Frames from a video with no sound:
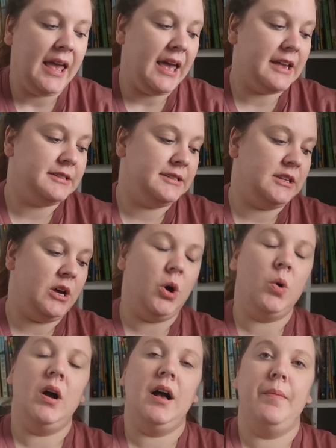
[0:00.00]
And
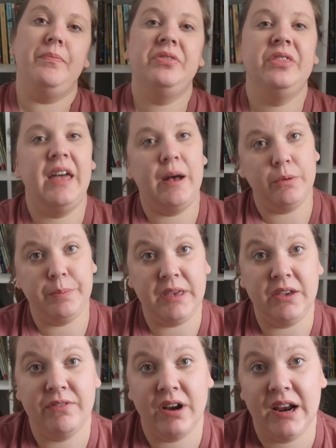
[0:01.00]
so that will
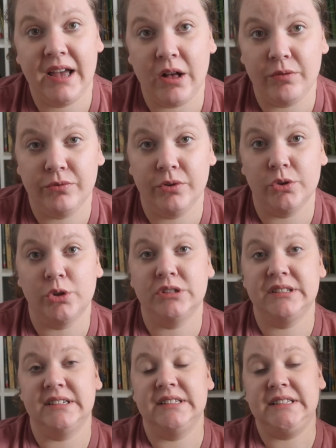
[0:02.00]
be very helpful
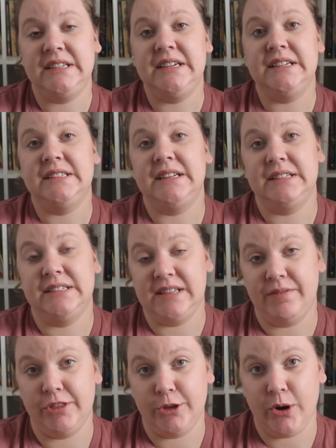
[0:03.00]
since he's in
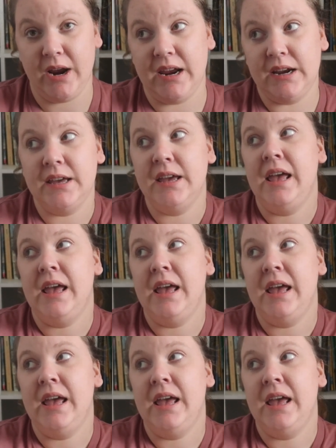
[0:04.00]
7th grade